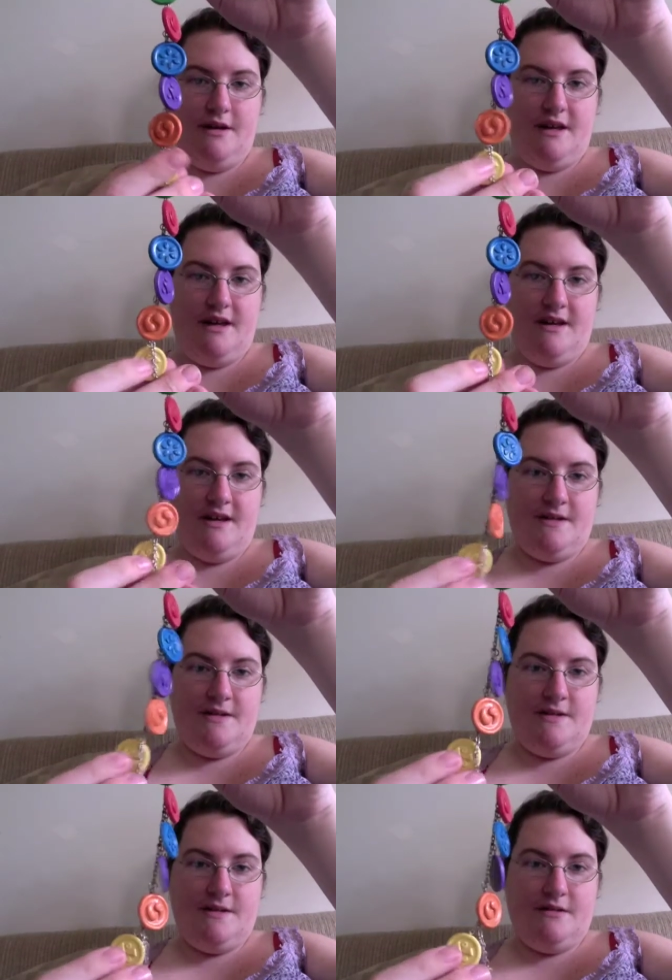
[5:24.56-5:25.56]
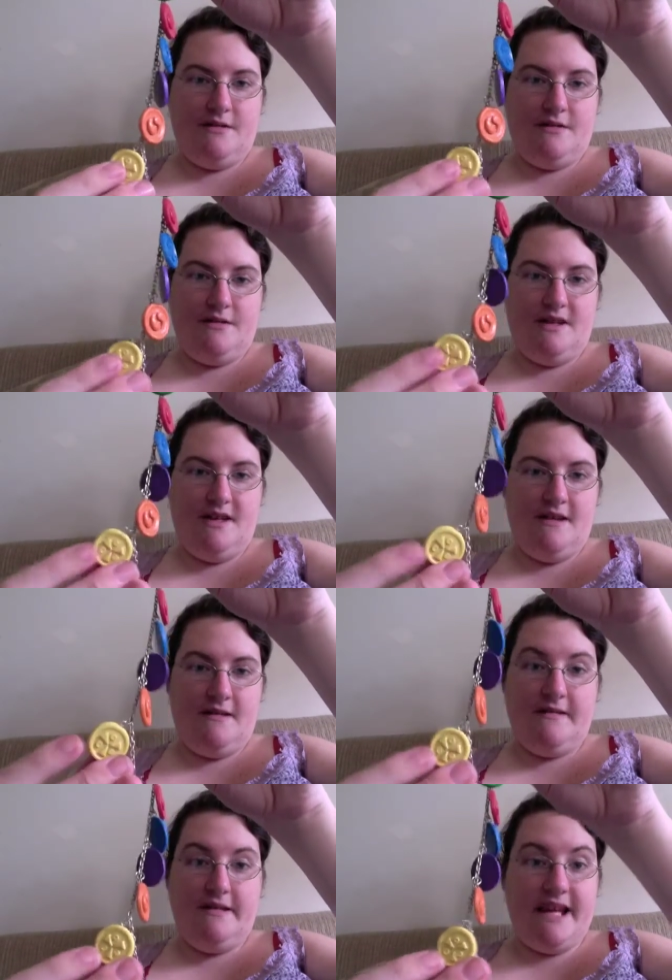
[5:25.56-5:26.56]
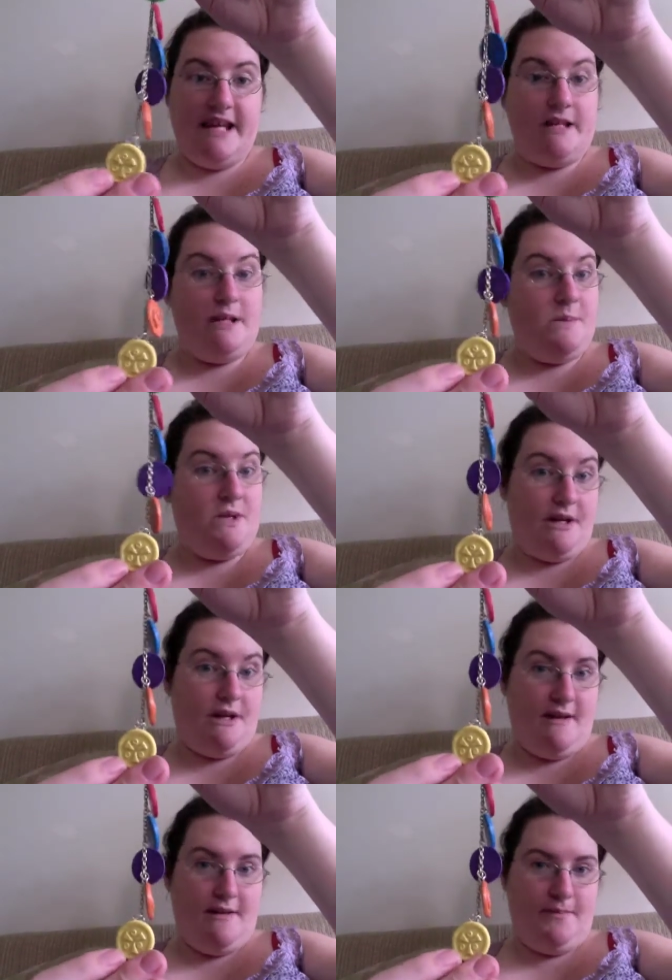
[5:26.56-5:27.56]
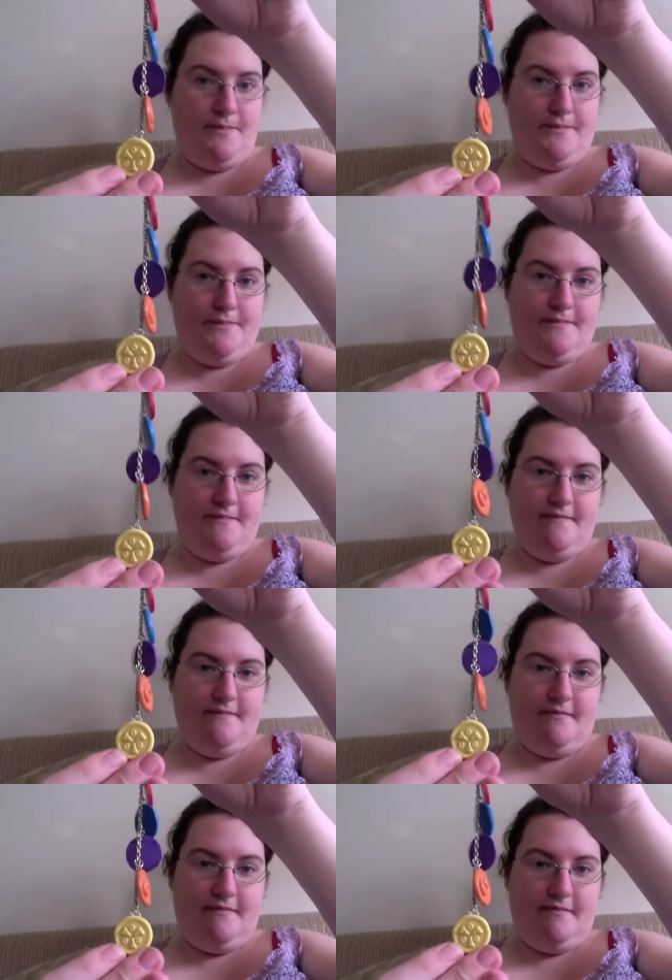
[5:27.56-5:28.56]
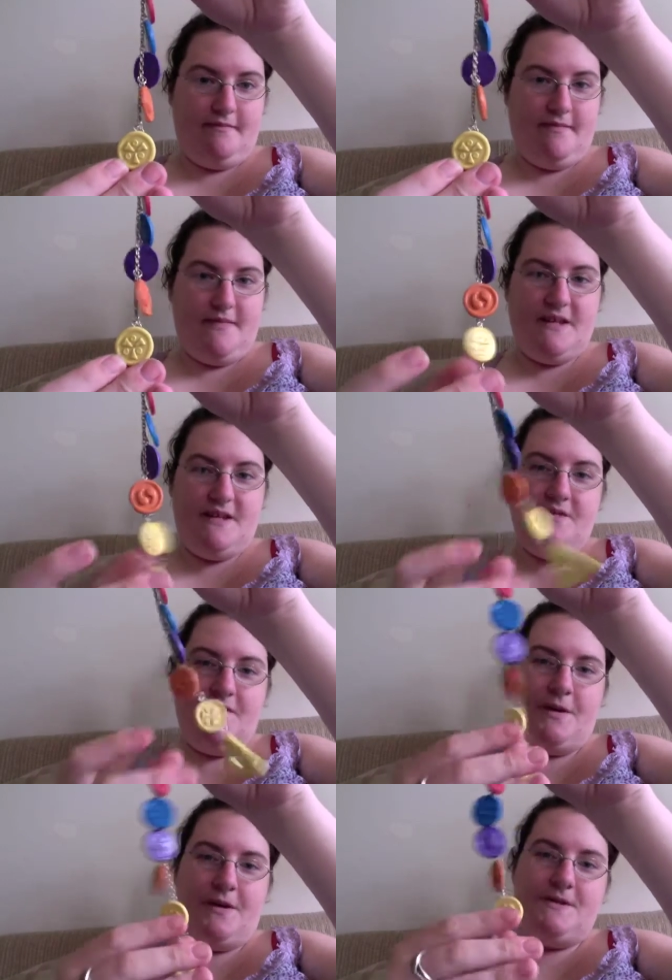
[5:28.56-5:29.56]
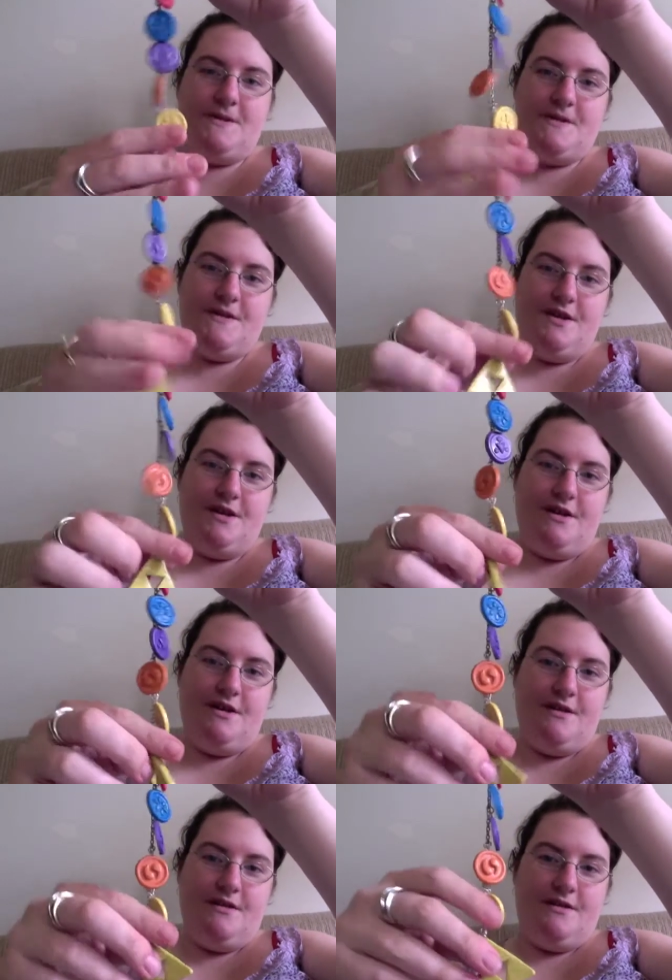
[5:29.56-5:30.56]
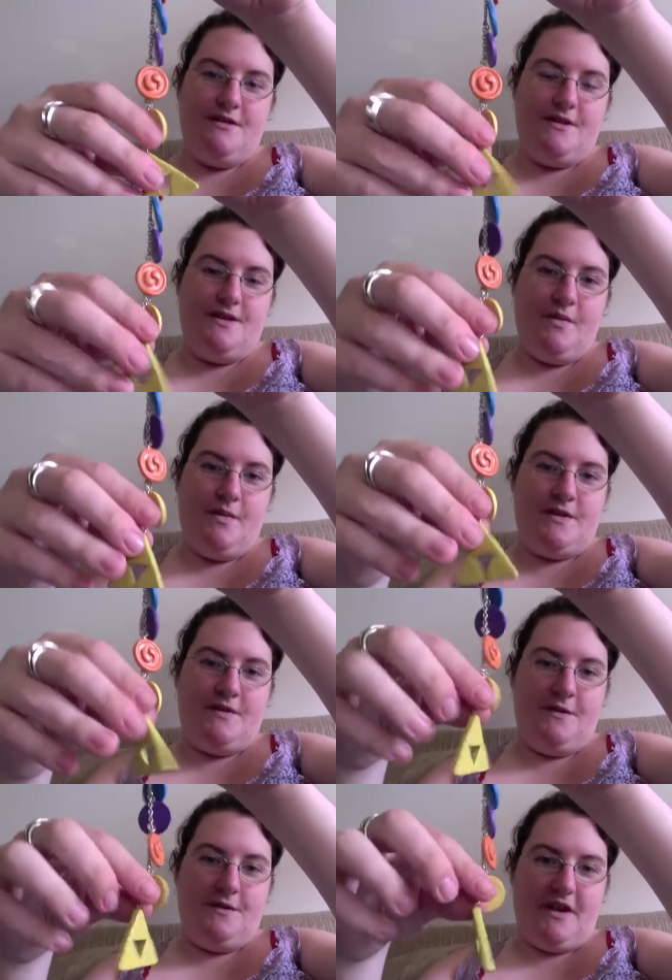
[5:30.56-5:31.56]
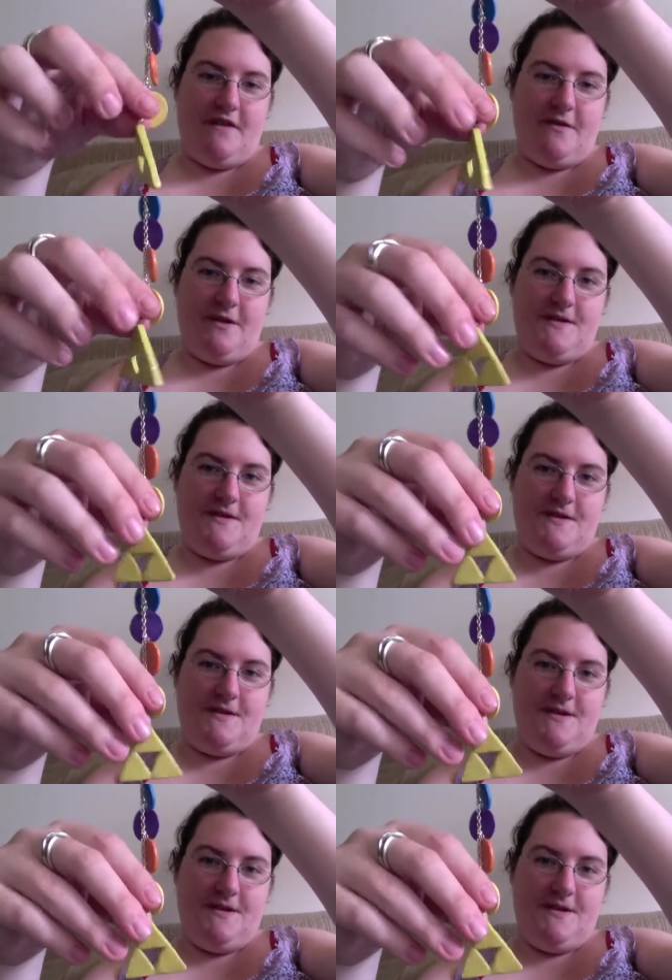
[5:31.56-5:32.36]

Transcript: and the Light Medallion. And then, of course, the wonderful Triforce.